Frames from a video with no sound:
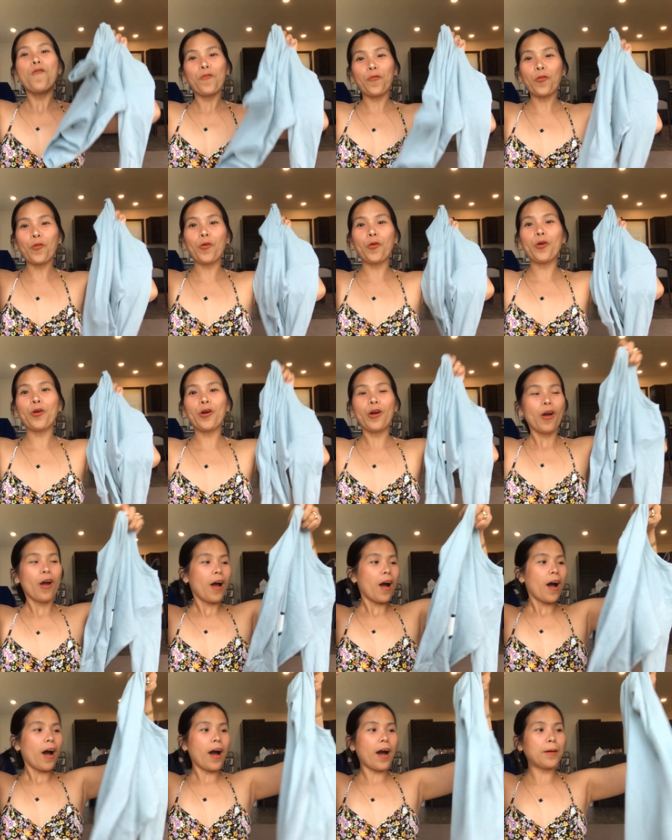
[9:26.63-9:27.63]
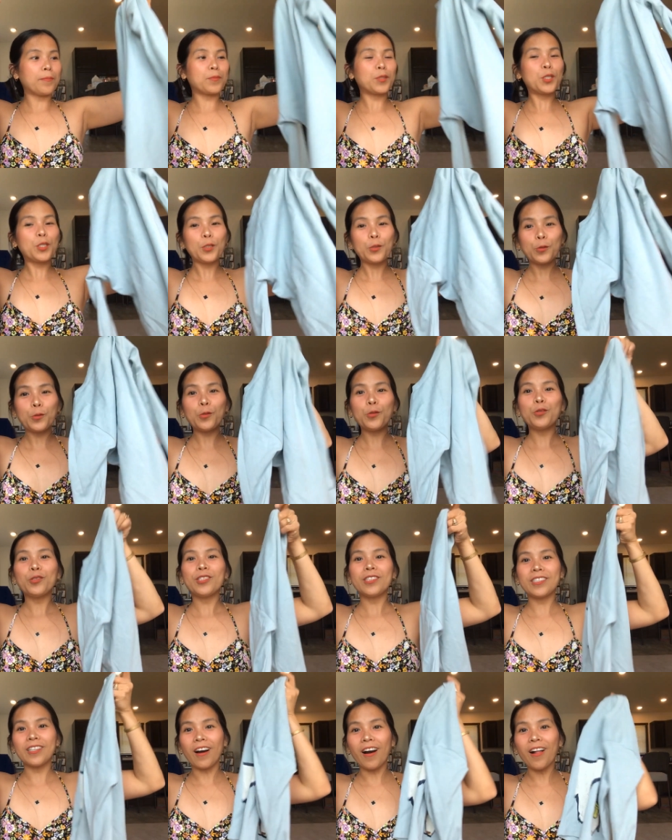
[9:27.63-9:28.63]
for um, two
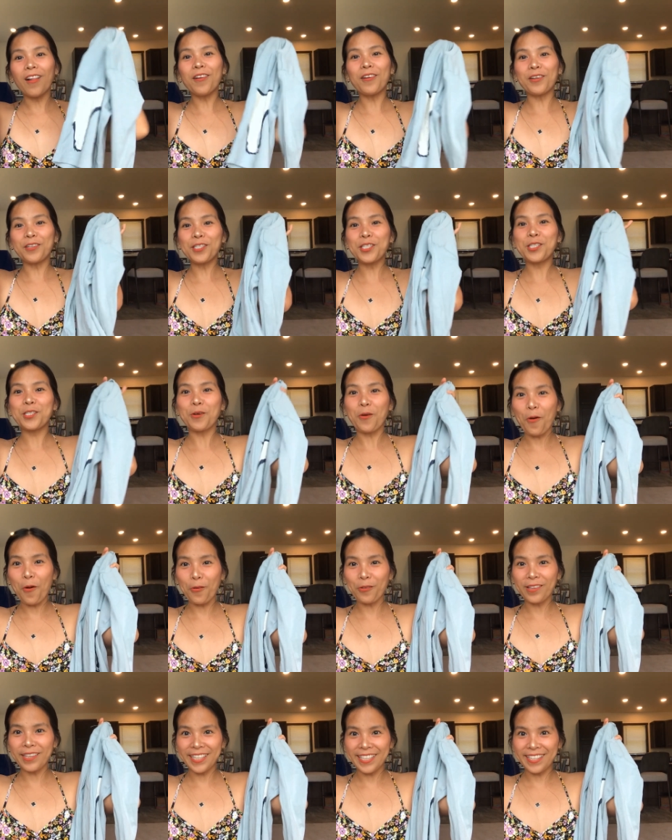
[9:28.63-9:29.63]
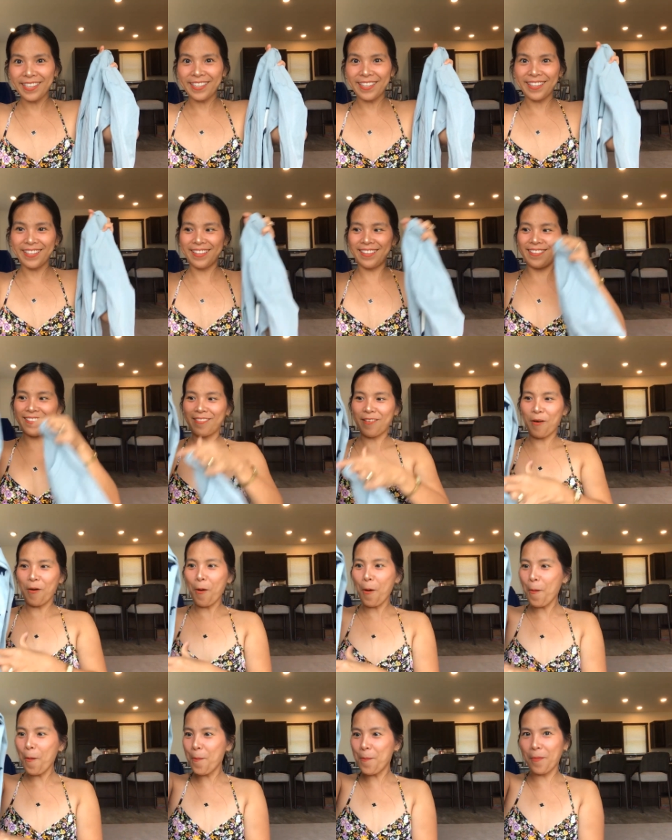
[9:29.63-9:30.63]
dollars only.
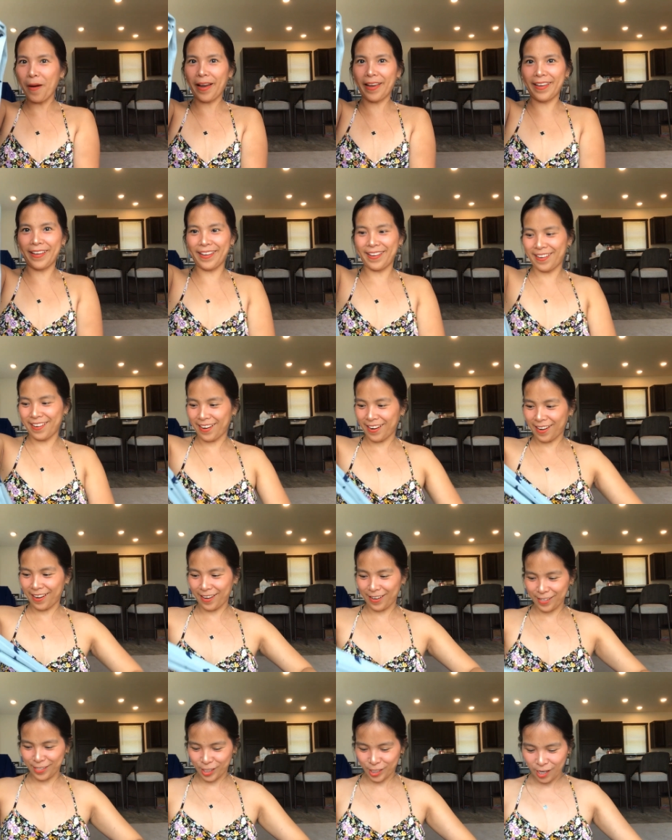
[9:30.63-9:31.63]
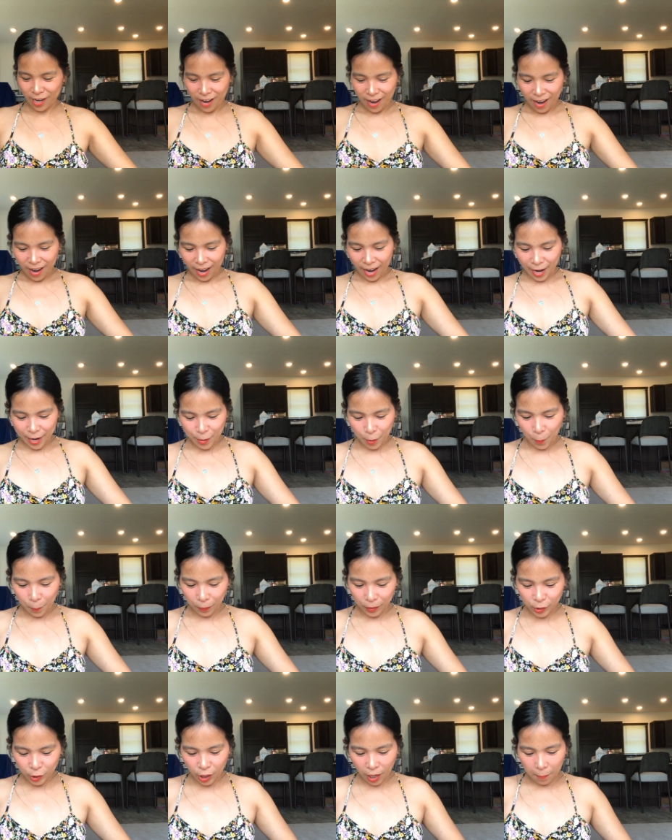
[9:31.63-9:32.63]
Oh my gosh. I know
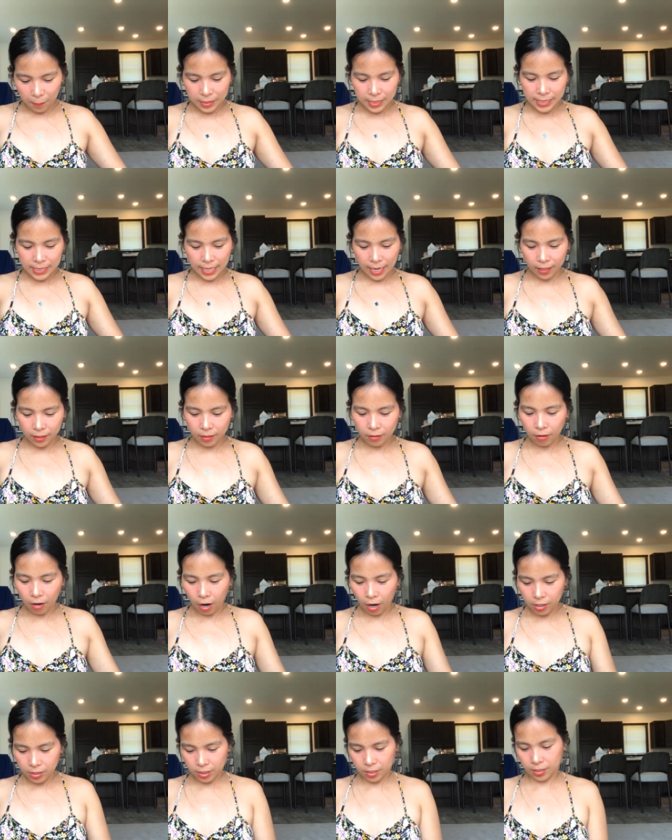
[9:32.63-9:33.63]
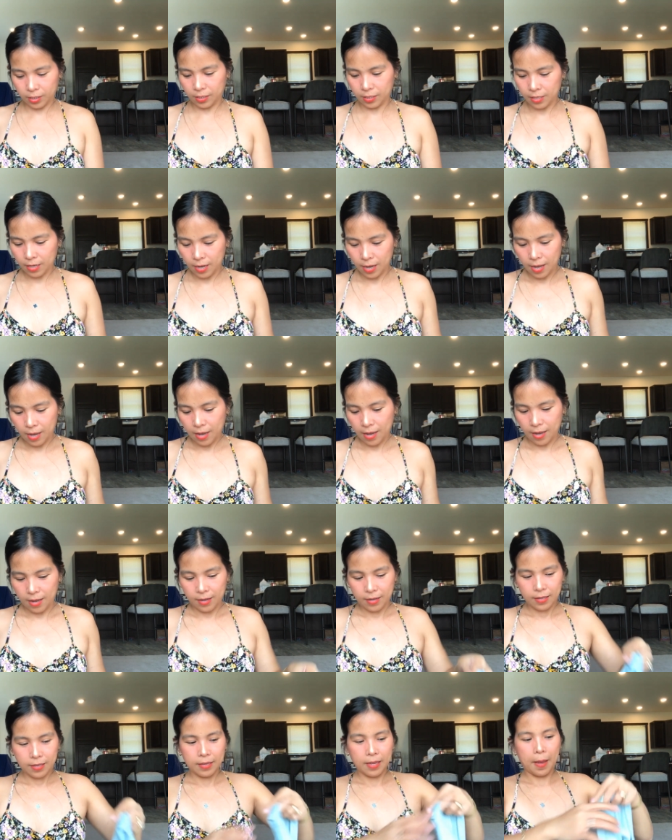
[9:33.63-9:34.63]
pajama set costs
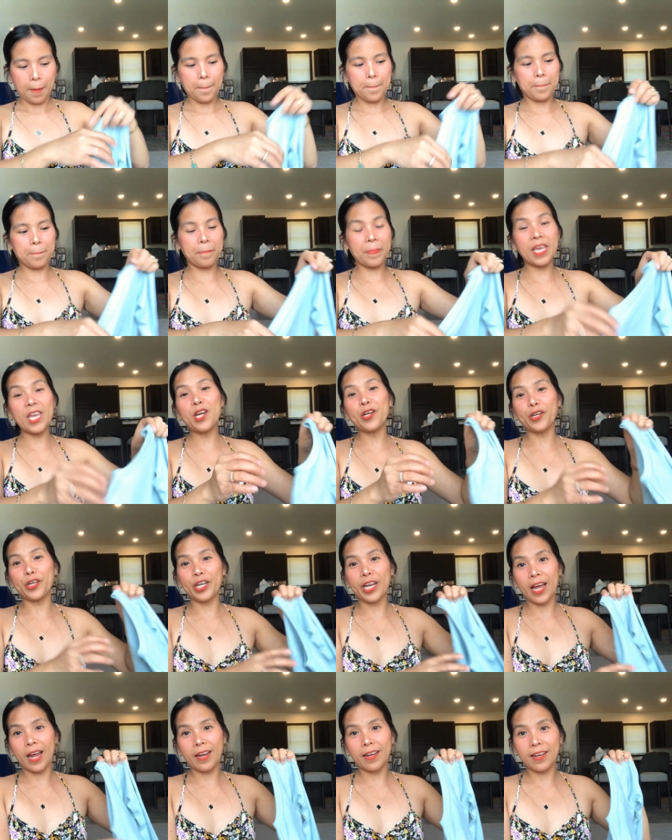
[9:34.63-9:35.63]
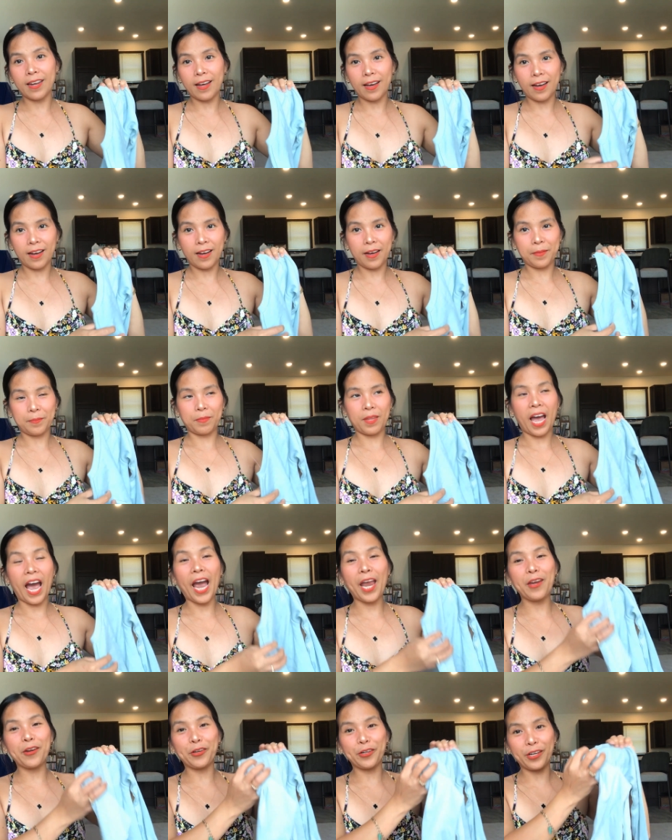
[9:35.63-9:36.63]
bigger than the,
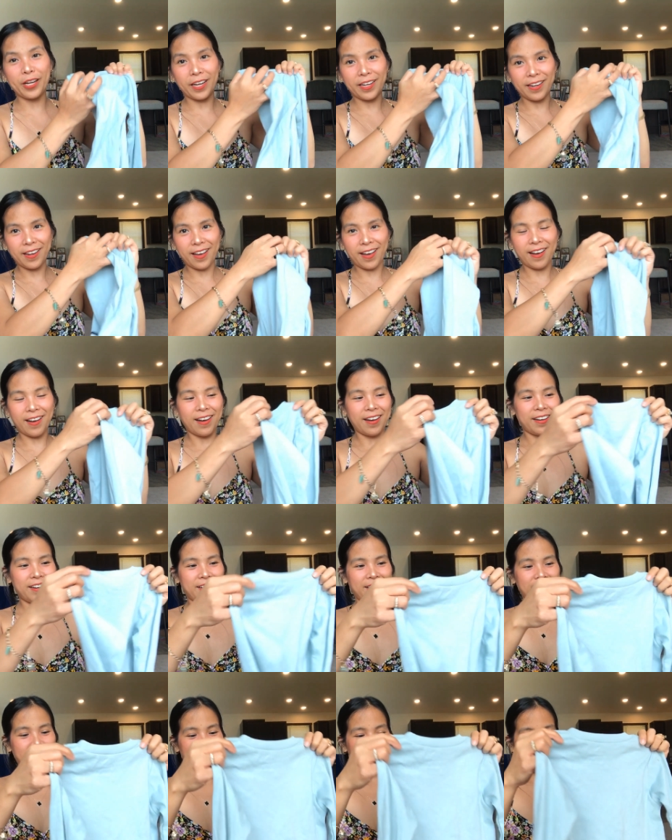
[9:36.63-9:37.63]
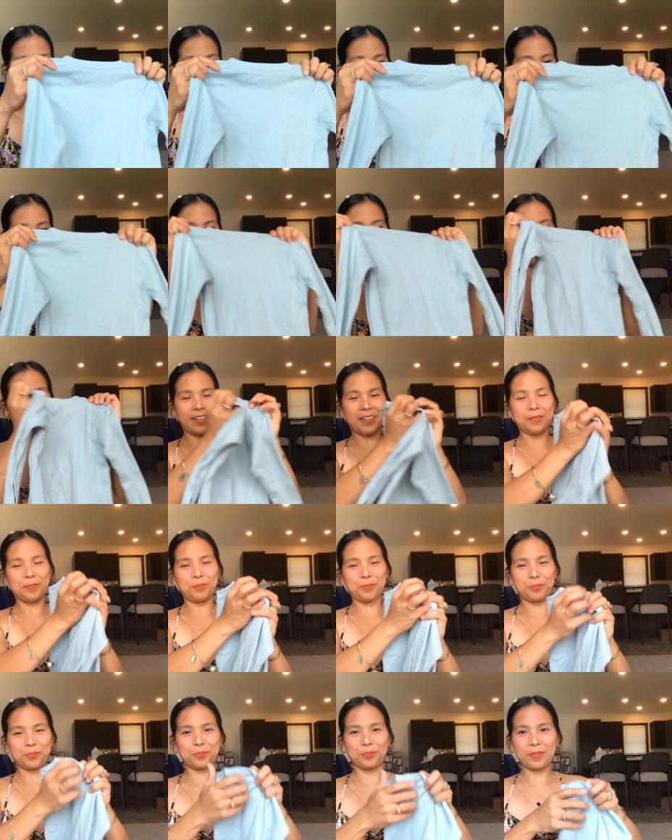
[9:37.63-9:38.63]
higher than the
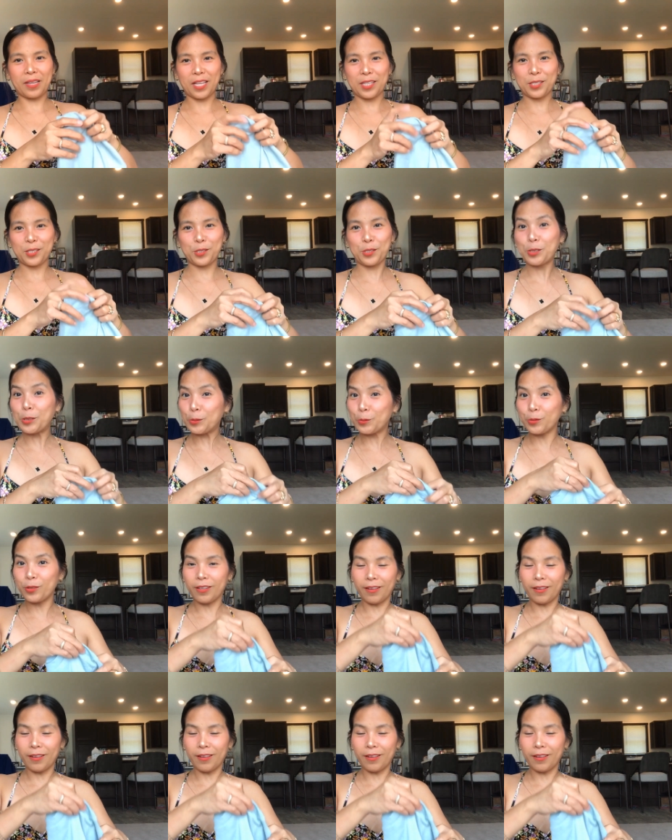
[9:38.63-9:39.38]
um, two